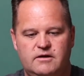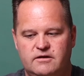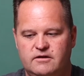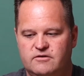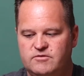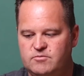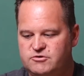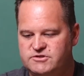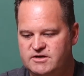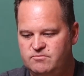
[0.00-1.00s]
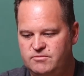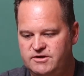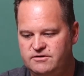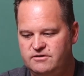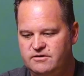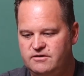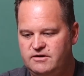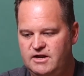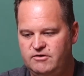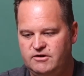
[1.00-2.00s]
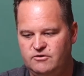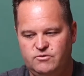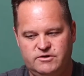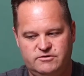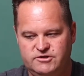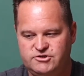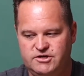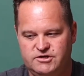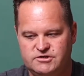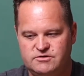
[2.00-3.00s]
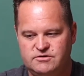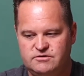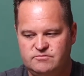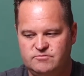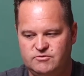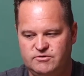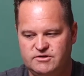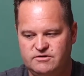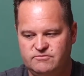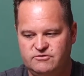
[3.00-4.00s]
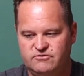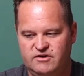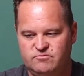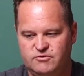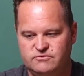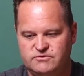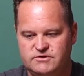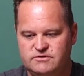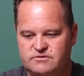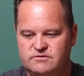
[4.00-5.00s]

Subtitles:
and now if I push that button, now I can quickly change between the different drive modes.